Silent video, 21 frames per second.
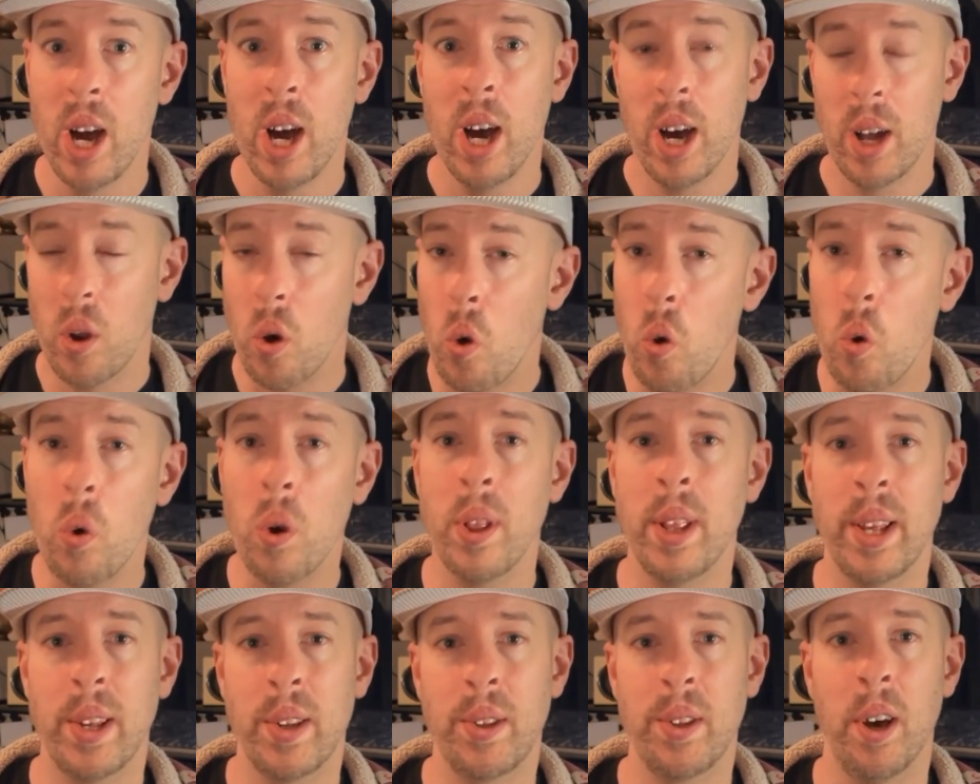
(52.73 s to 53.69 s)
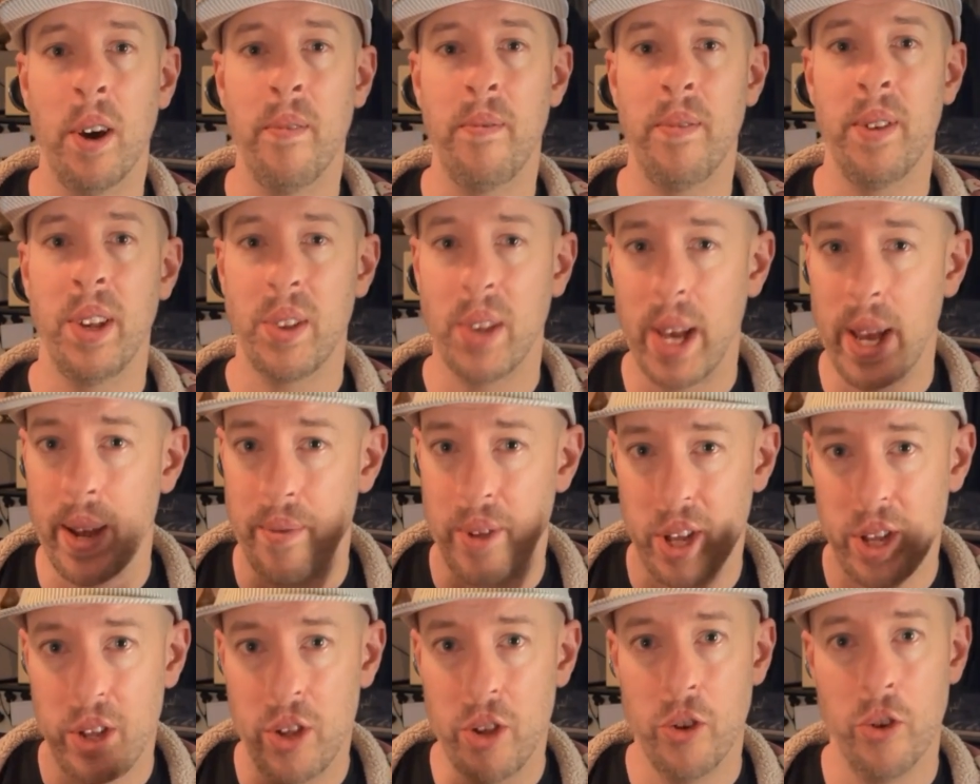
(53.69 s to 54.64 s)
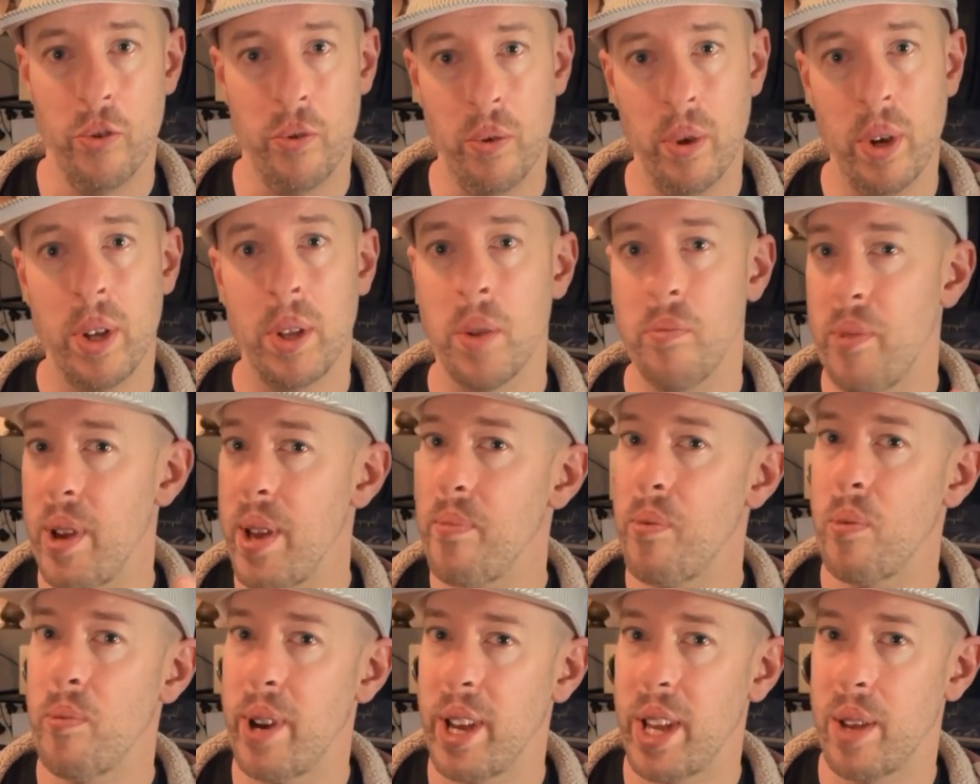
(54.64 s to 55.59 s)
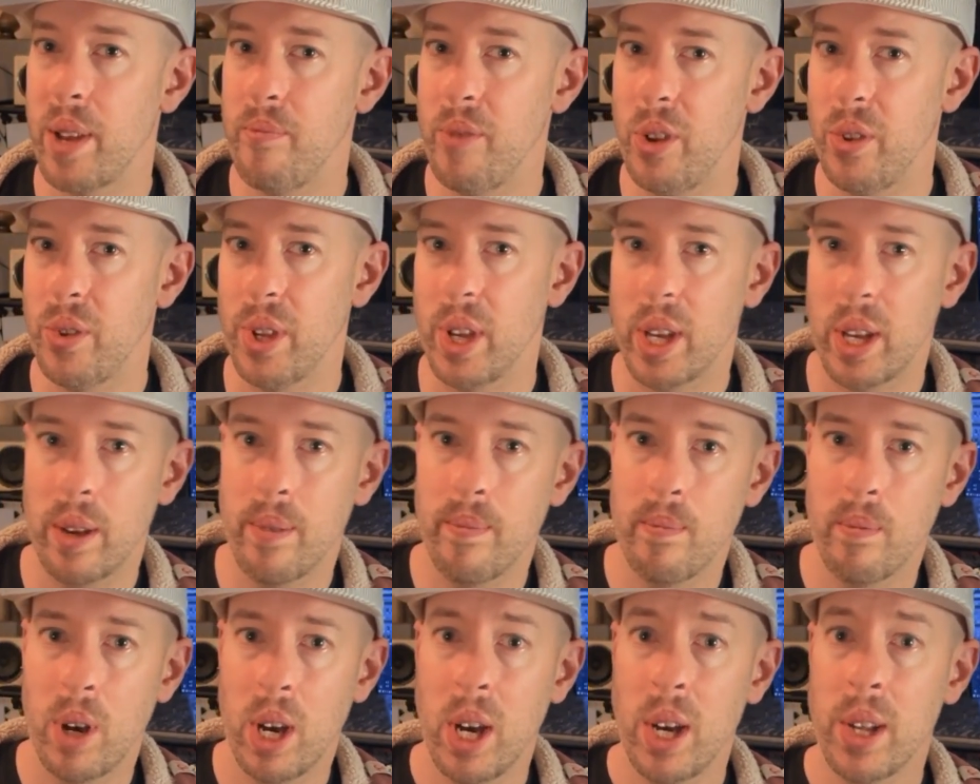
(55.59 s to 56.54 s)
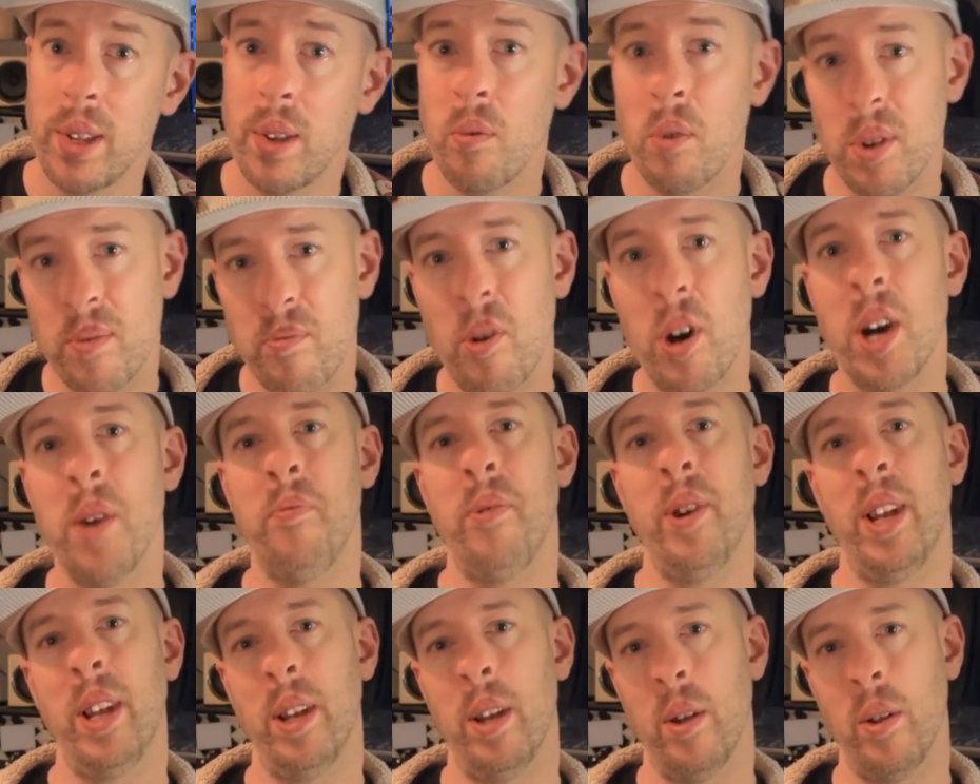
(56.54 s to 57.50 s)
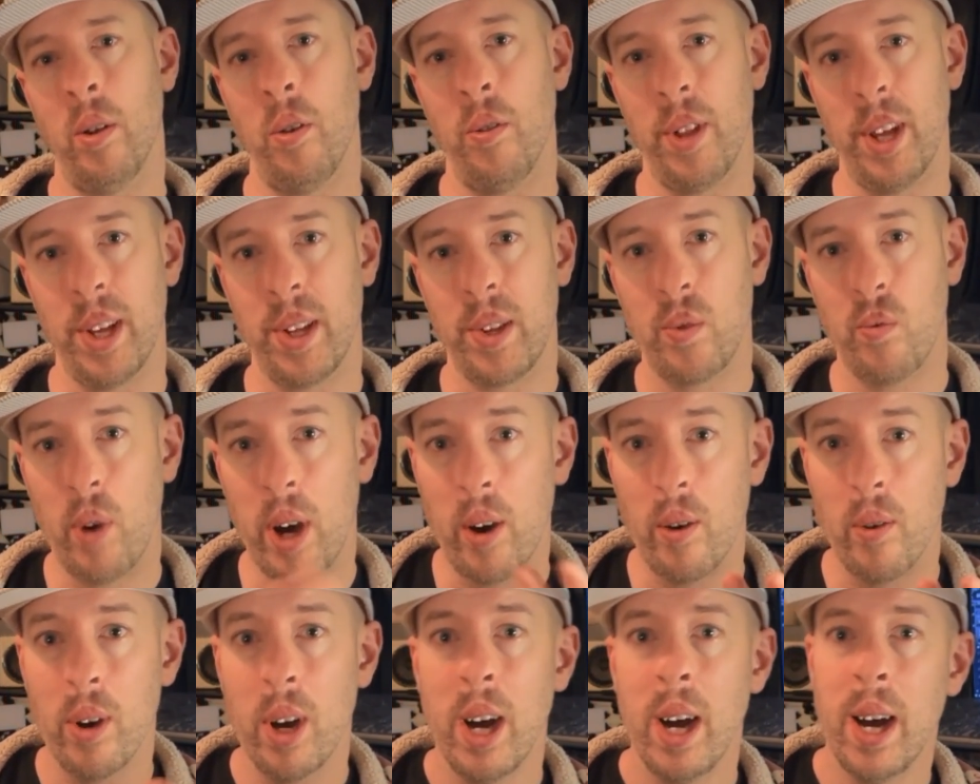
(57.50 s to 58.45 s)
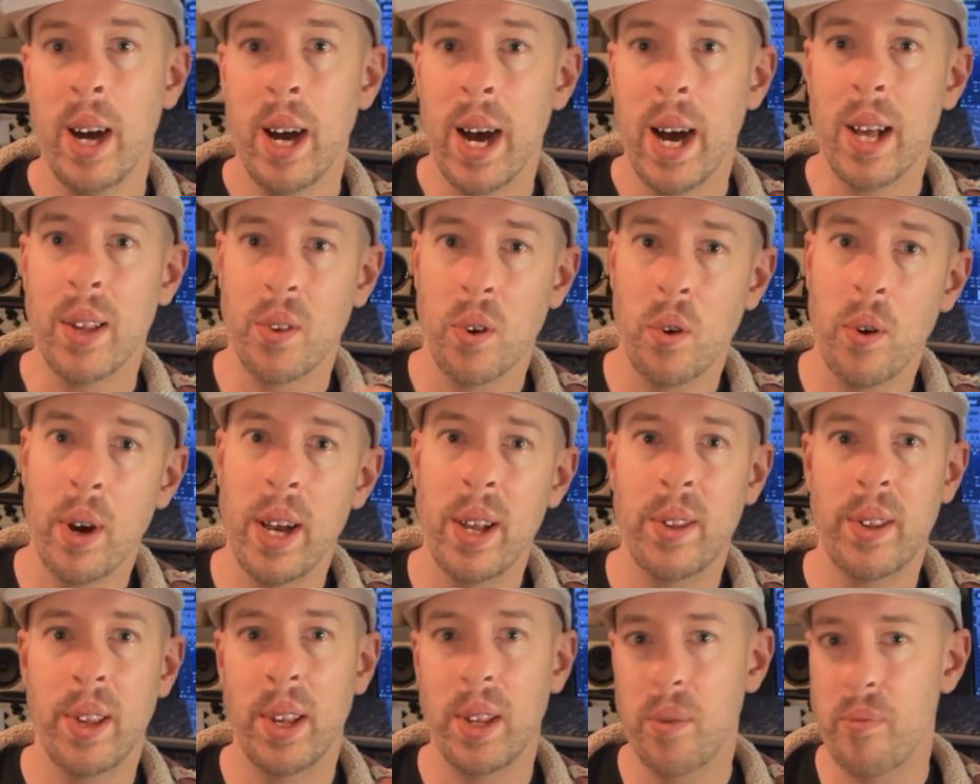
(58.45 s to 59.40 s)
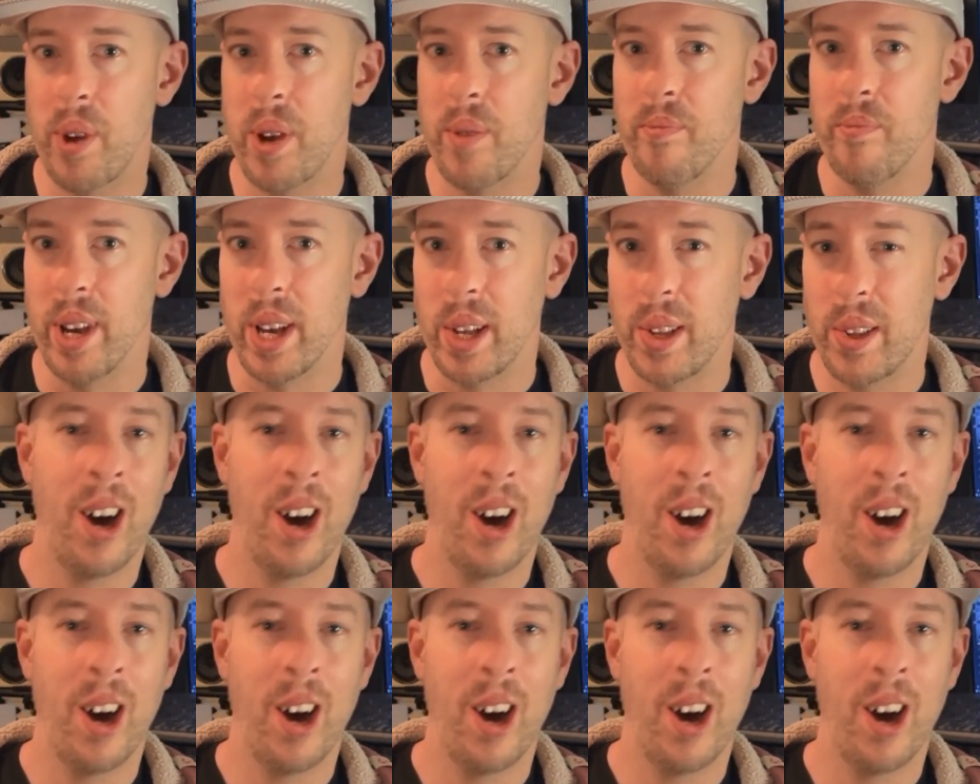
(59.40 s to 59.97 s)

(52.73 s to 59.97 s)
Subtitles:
and all of this stuff is aimed at you, the people making music. So what's my opinion on all this? Well, as always, it's a bit mixed.